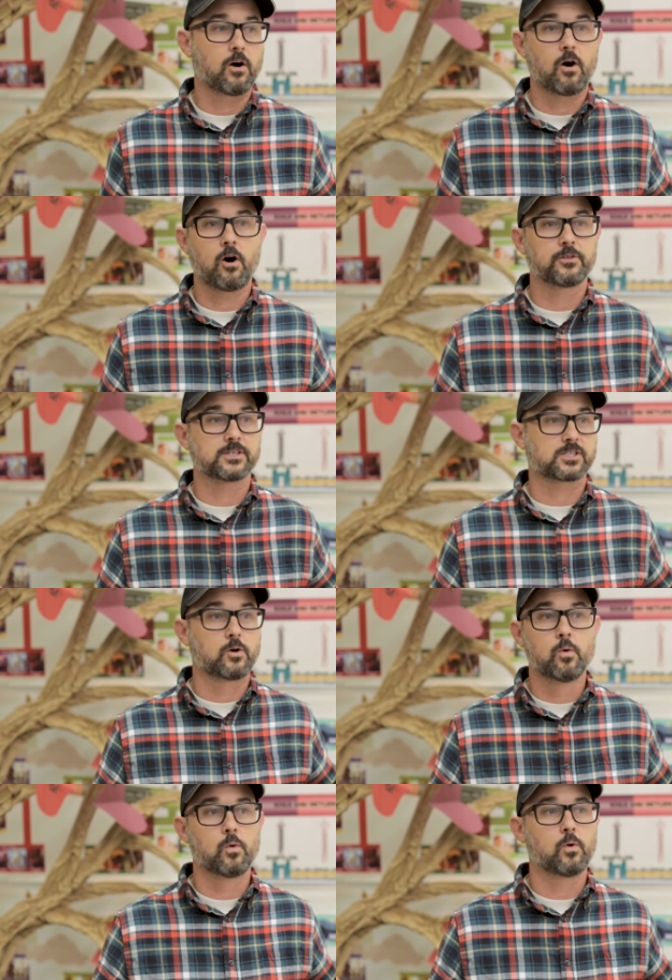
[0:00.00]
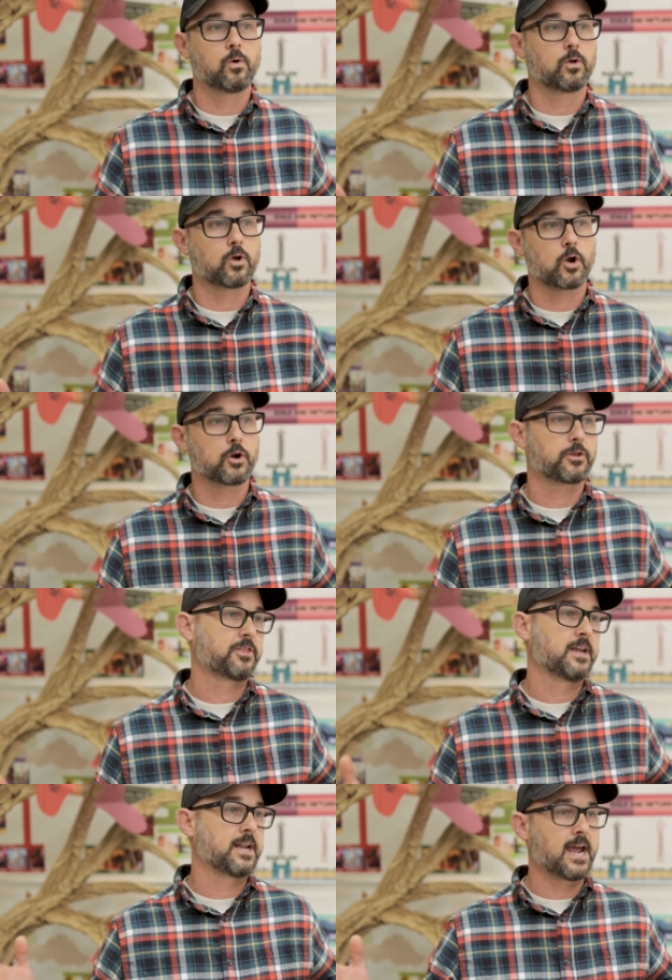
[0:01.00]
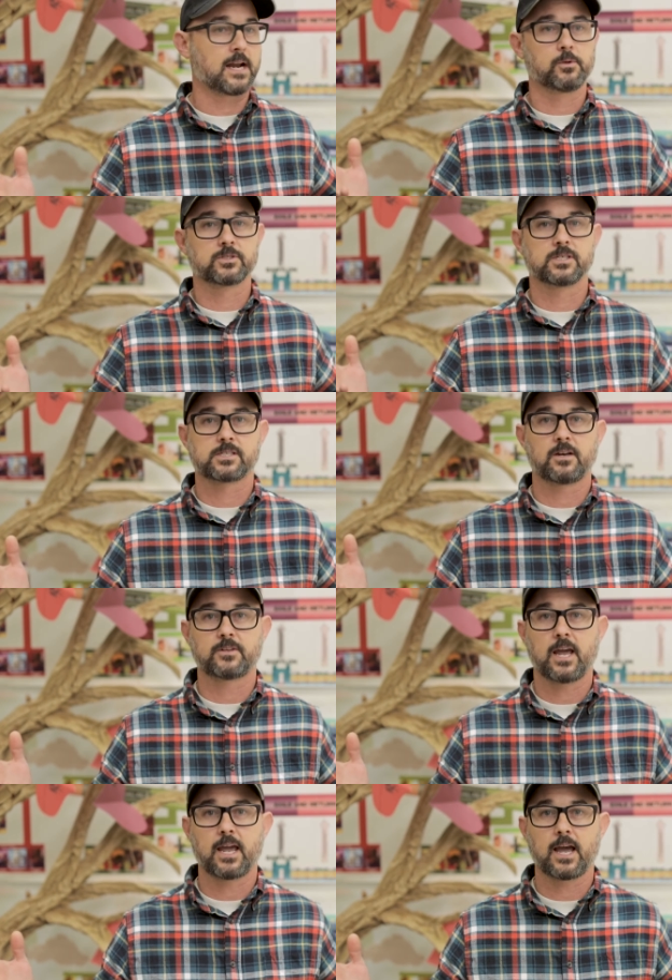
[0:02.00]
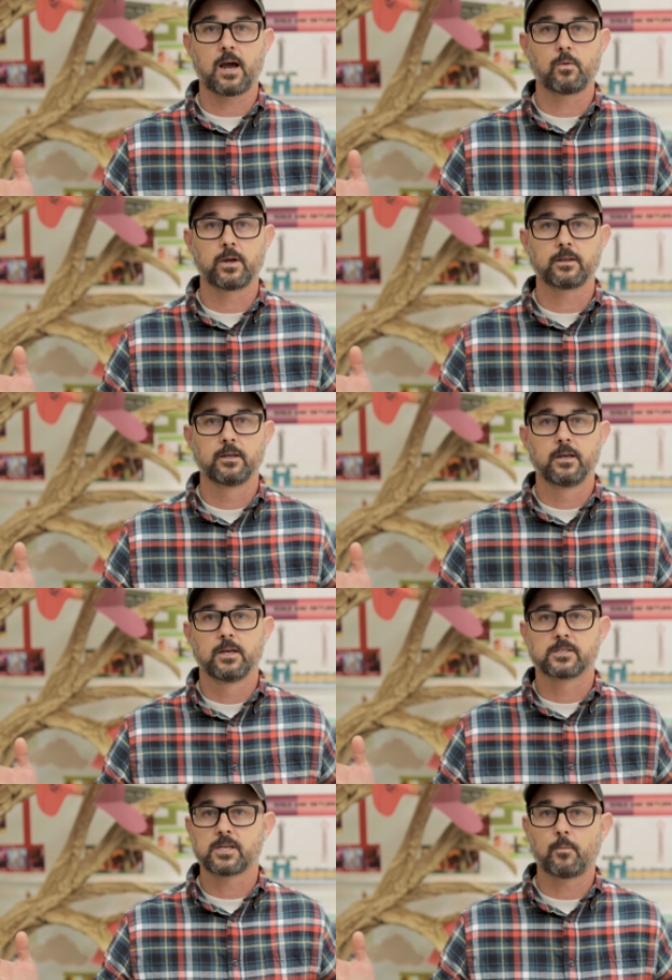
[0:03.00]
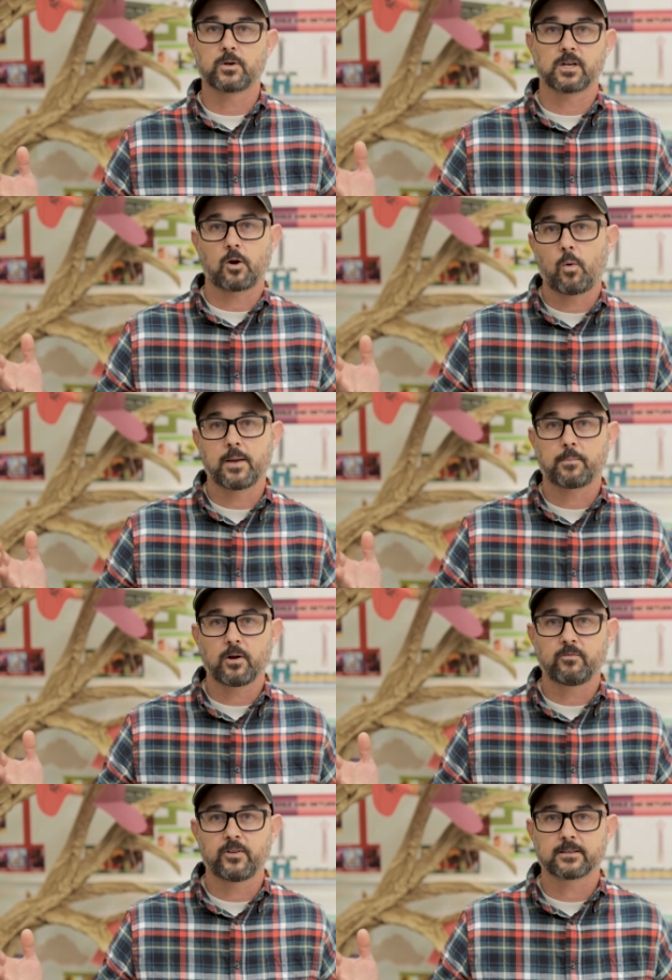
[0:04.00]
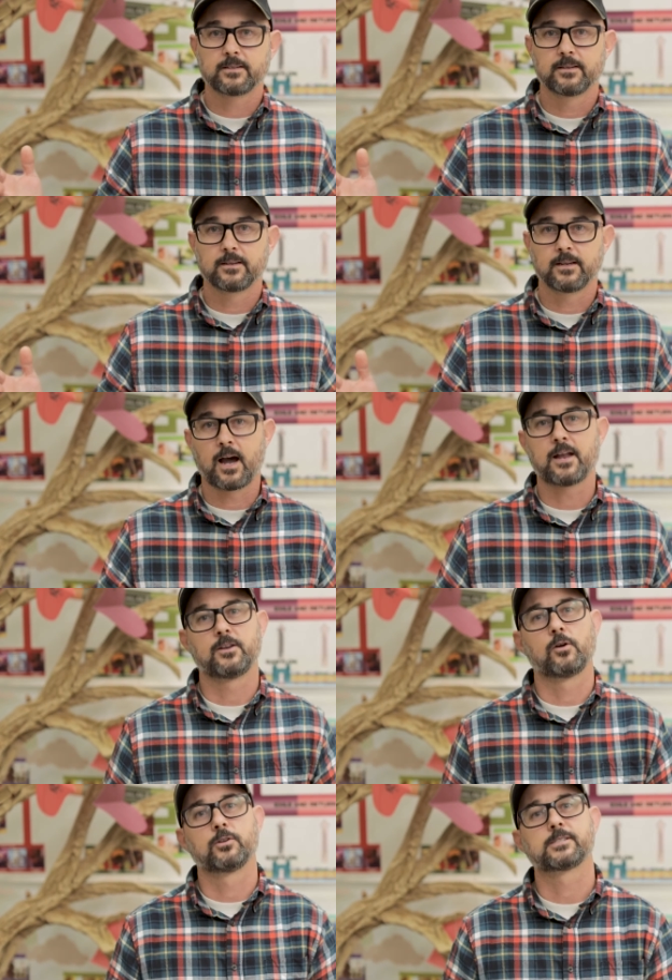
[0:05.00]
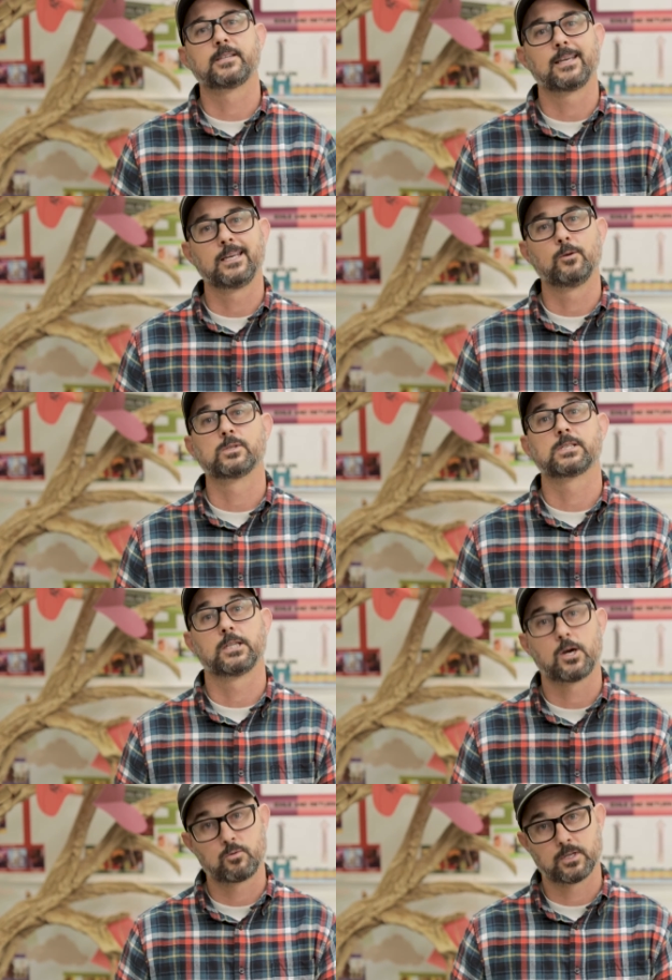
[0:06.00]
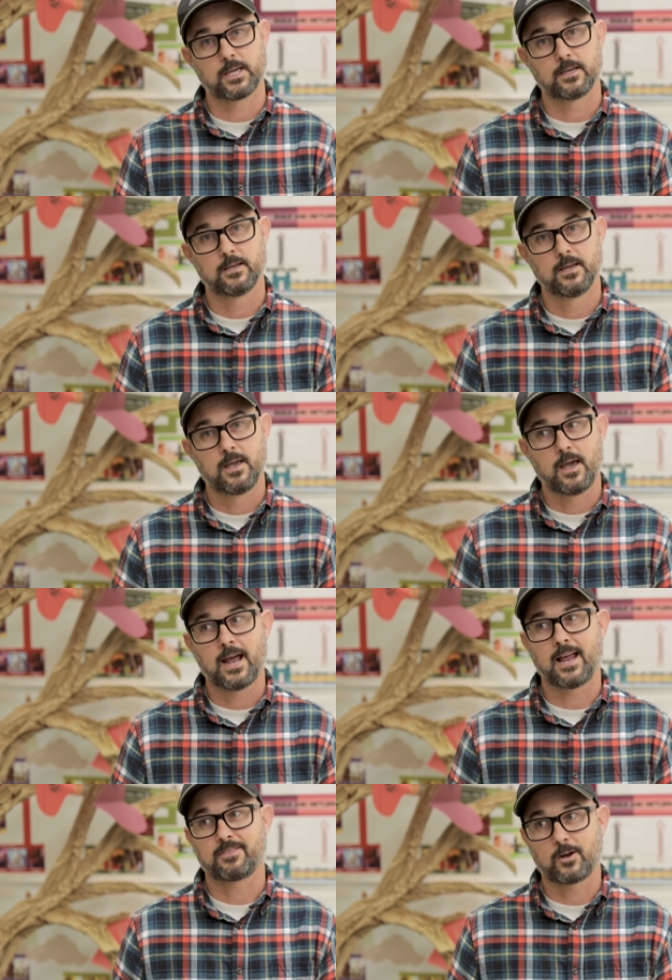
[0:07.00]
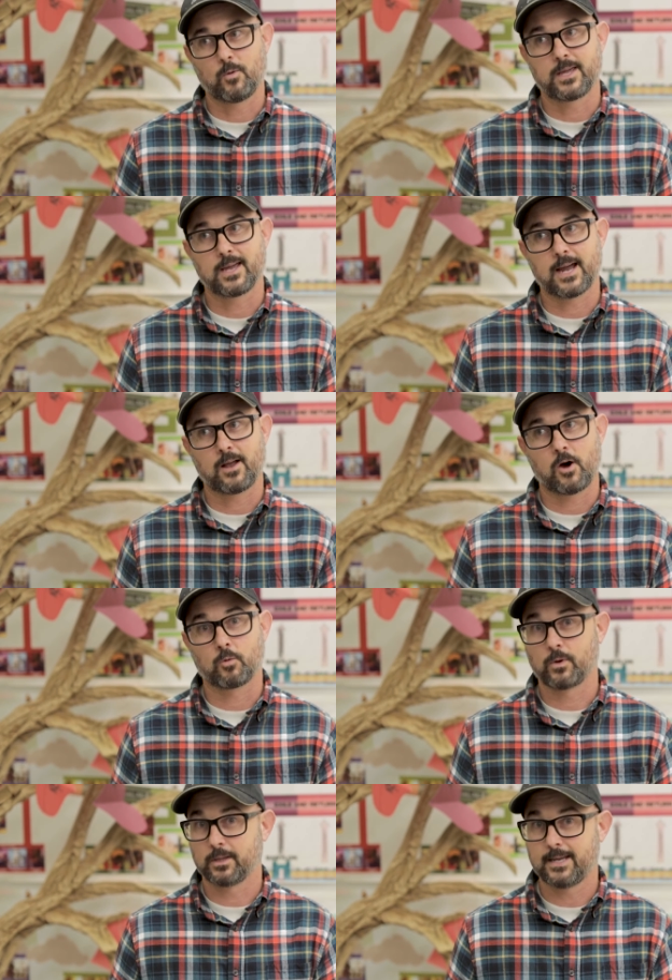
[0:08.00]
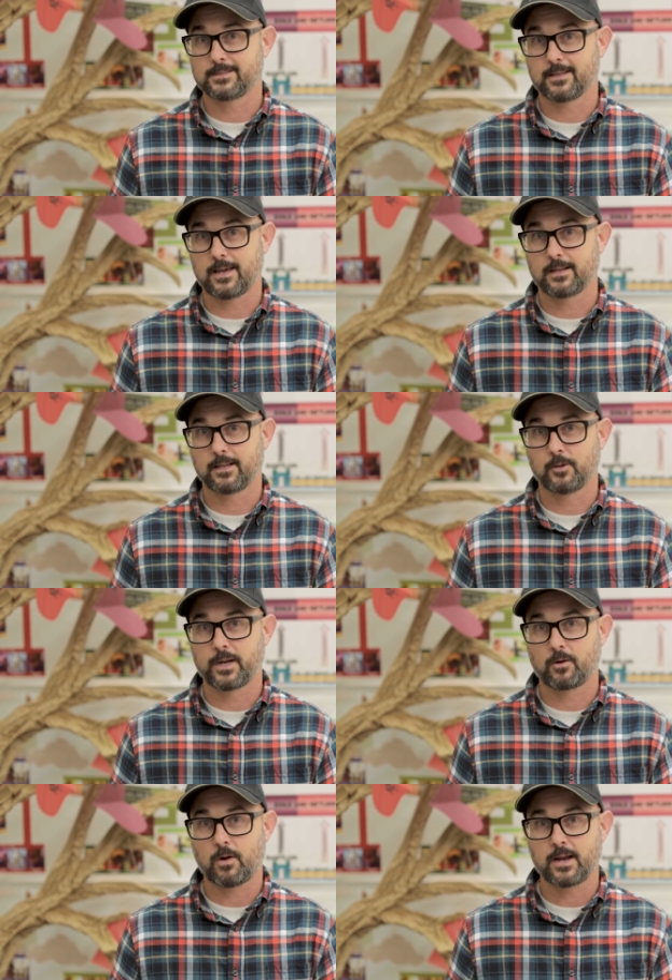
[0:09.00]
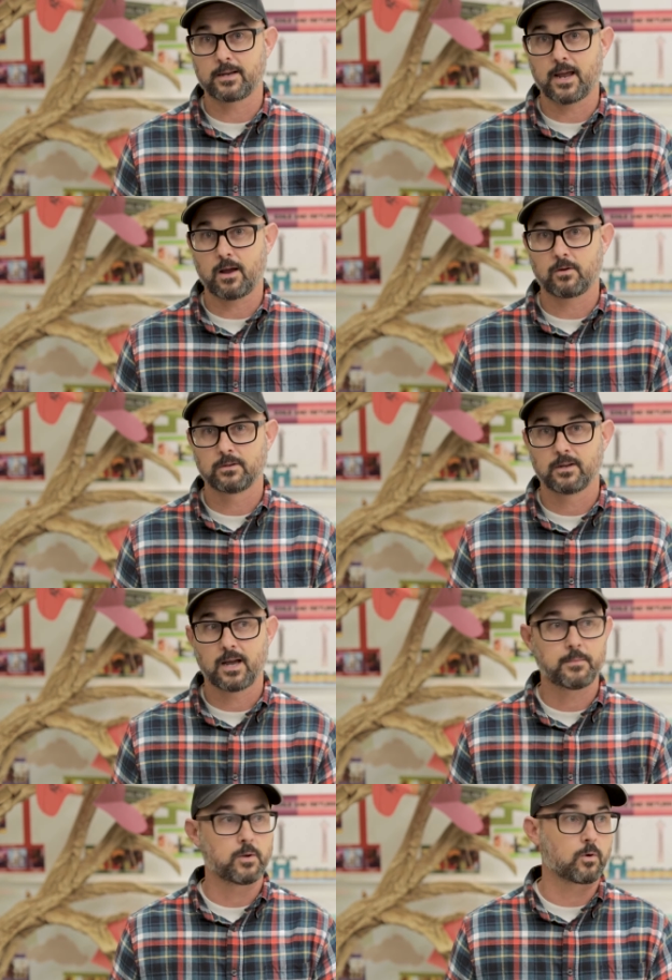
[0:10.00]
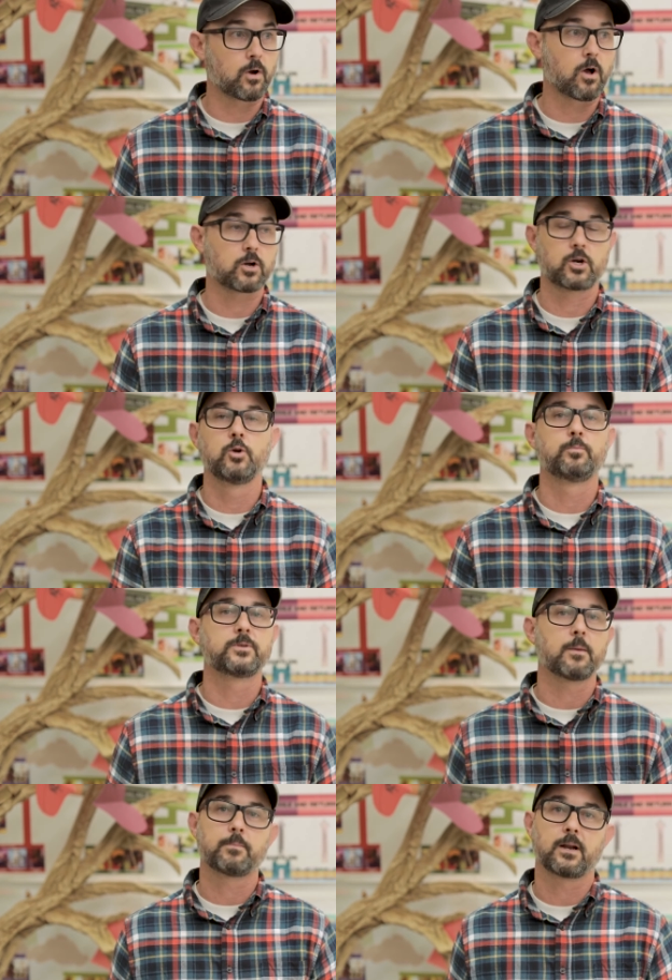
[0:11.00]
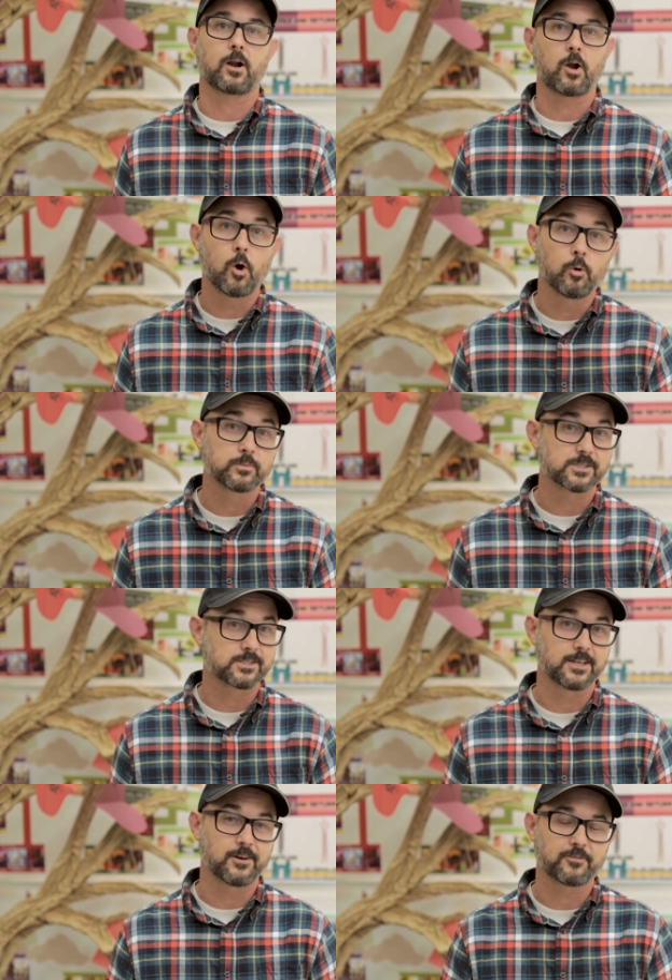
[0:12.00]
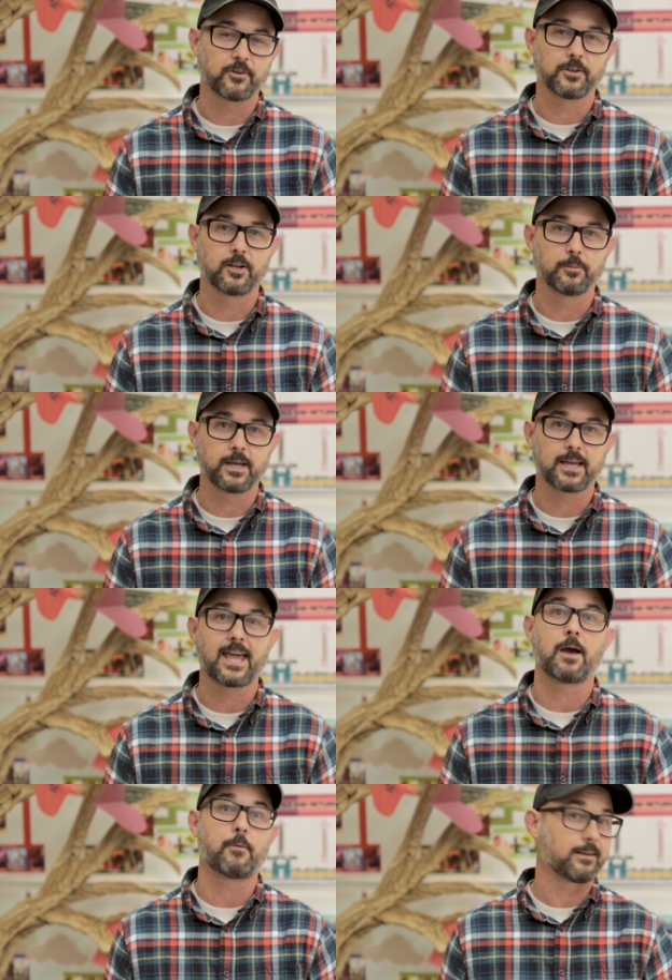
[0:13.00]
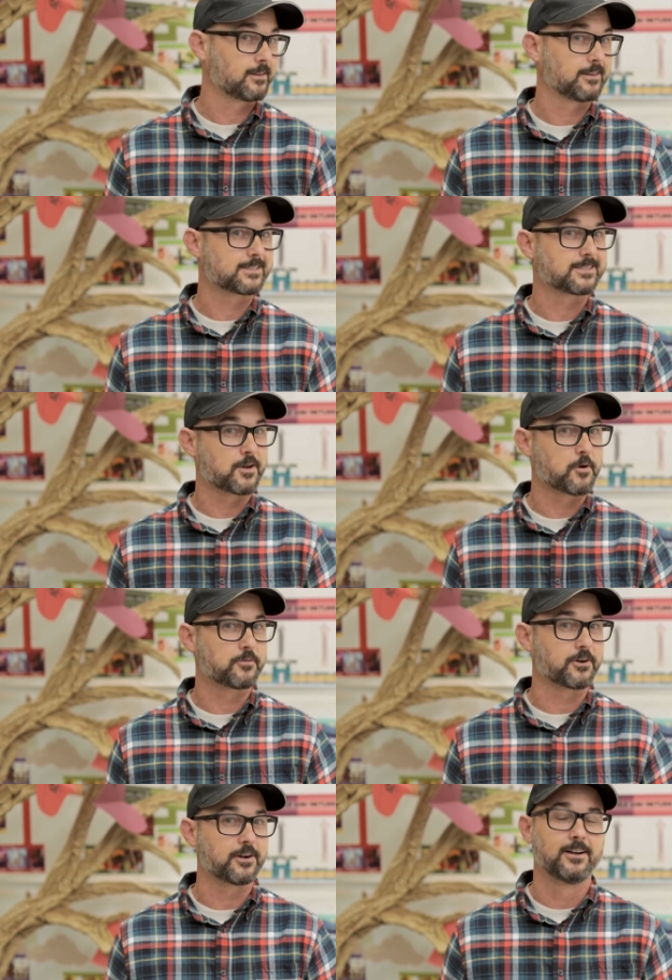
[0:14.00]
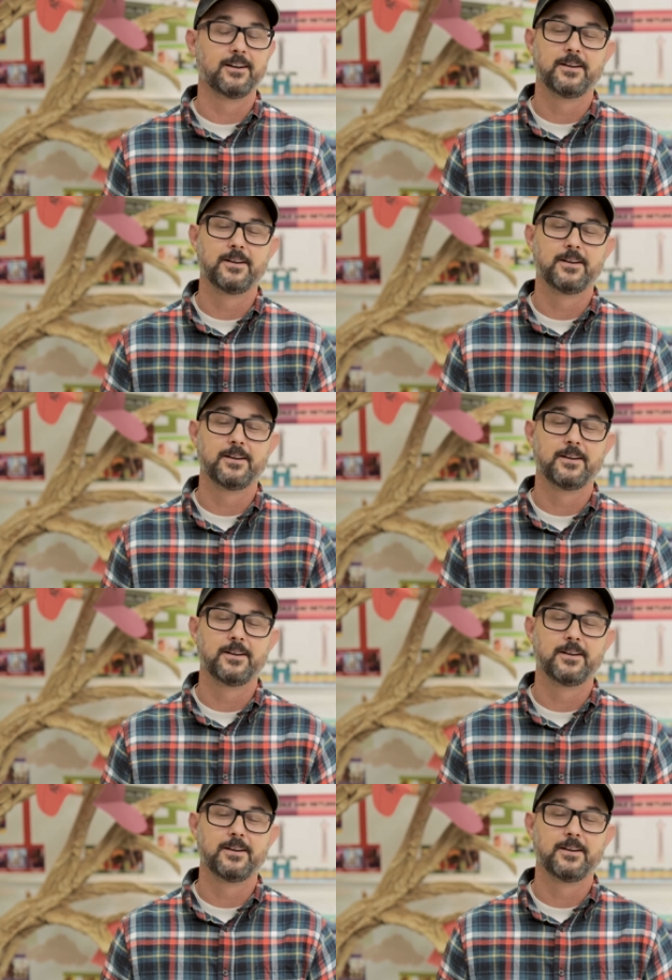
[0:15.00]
all this cool earth and animals and stuff to hang out with, something wasn't quite perfect. God noticed that he was lonely. And I think we can kind of all relate to that a little bit right now. I mean, we're all cooped up in our homes still for a little bit. Can't wait till this is over.